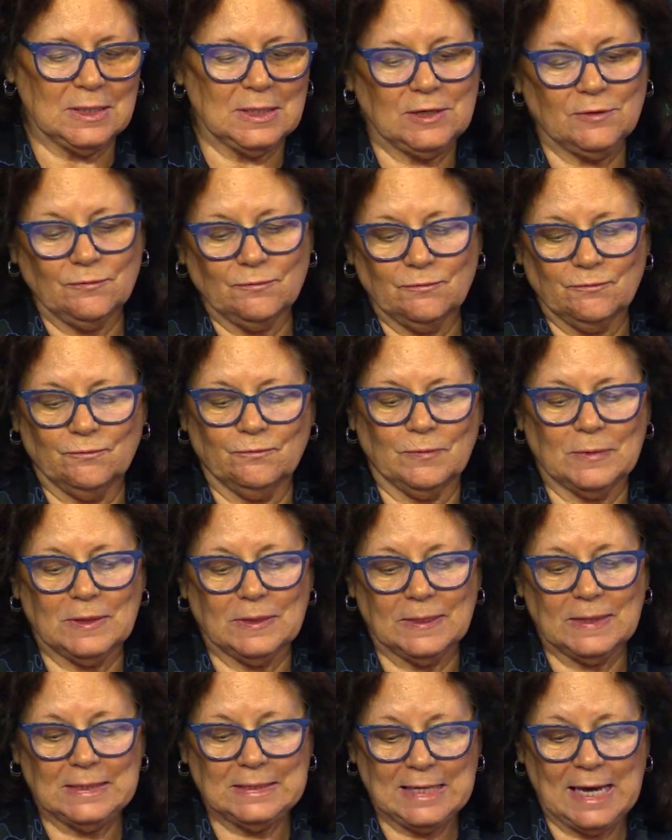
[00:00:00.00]
It,
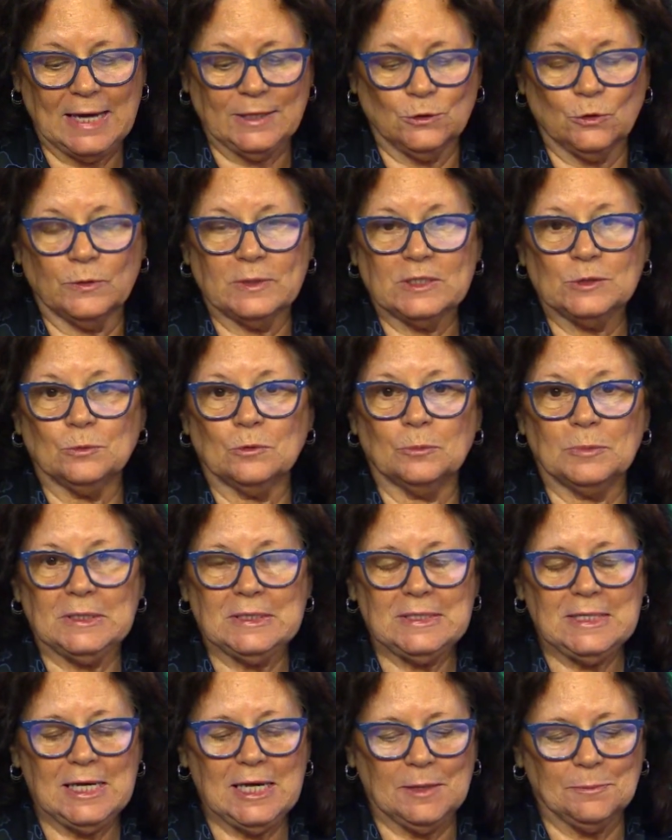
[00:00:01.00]
I know this will be
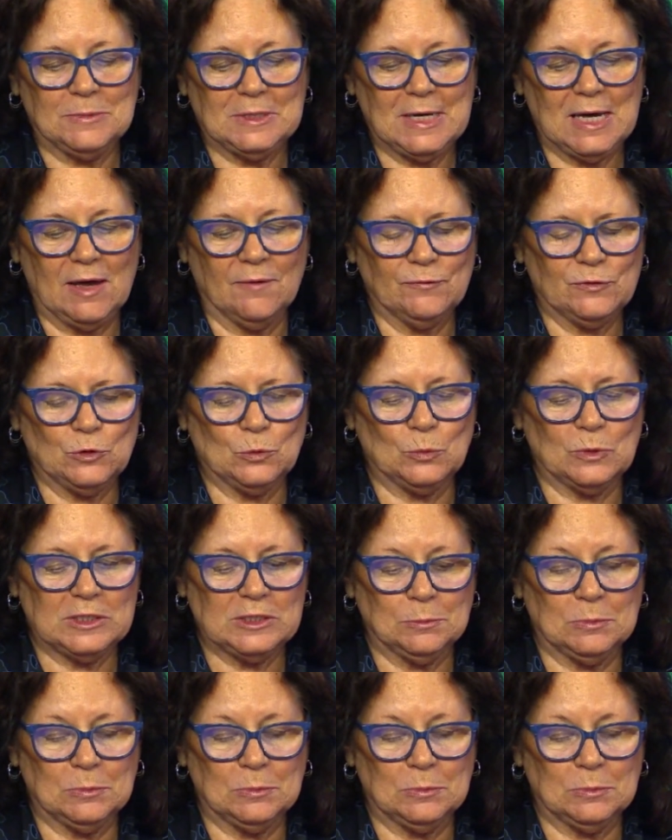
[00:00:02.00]
taped afterwards,